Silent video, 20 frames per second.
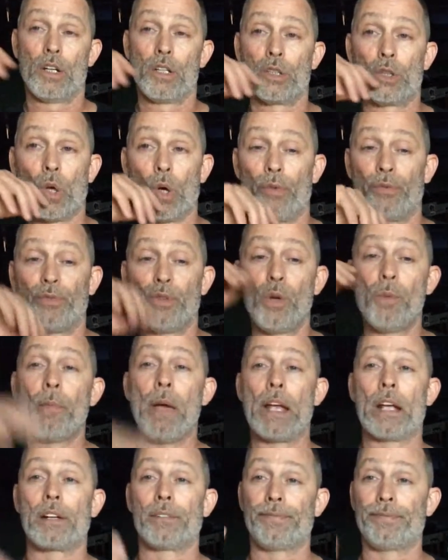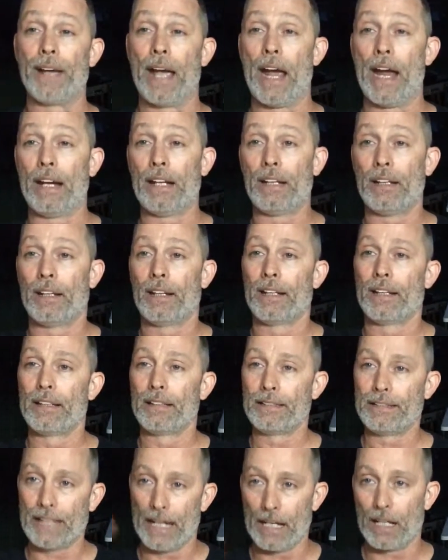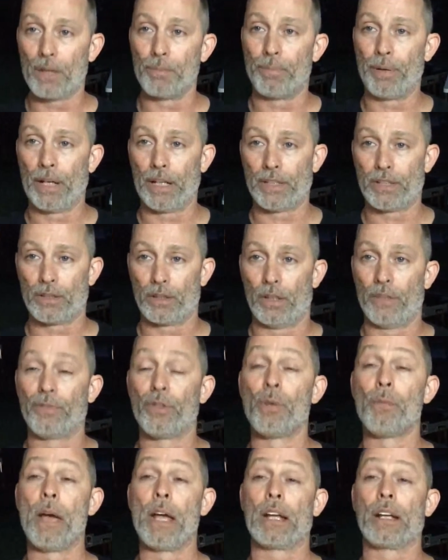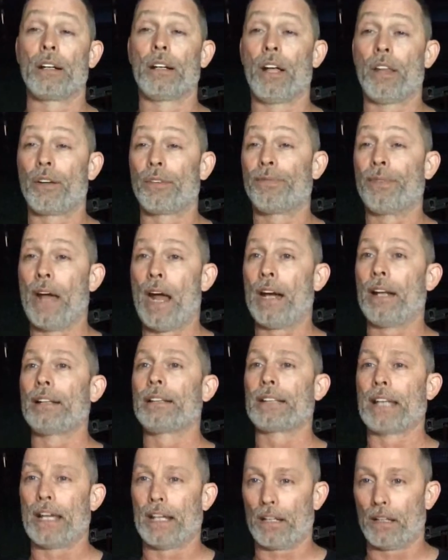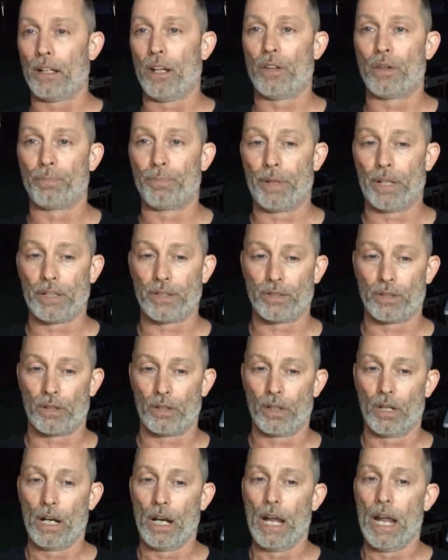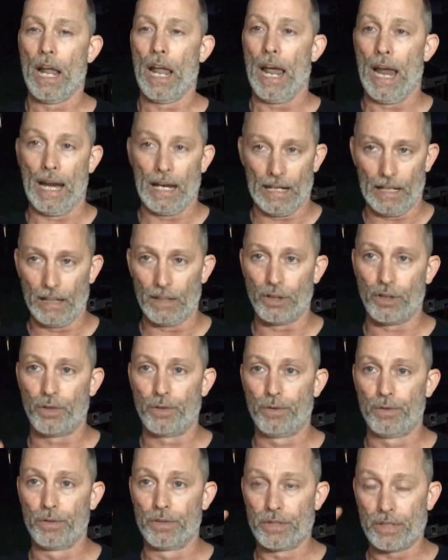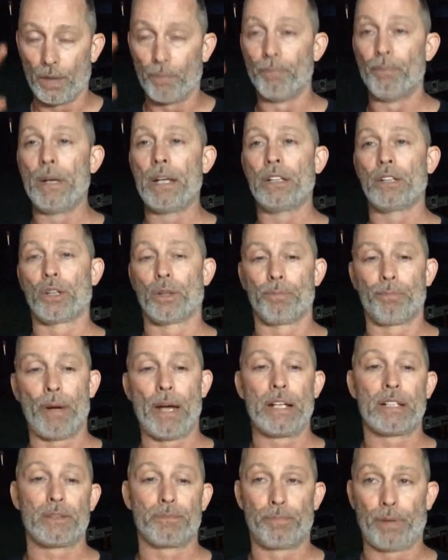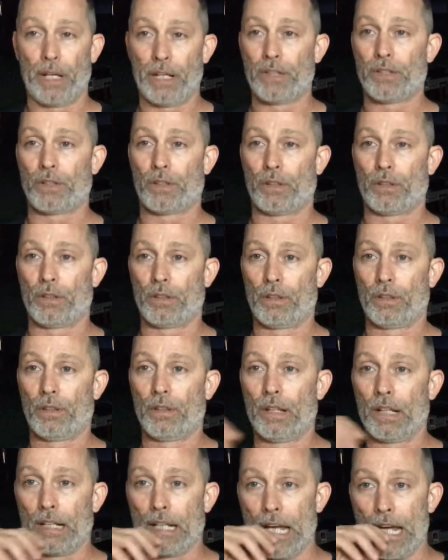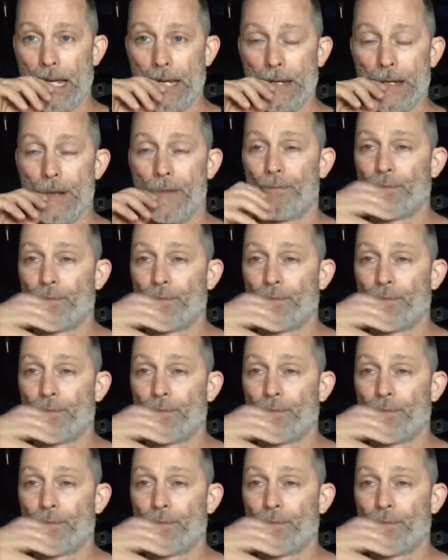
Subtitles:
So if you make a fatty, take a picture. If you make another fatty, take another picture. And then submit your best picture, okay?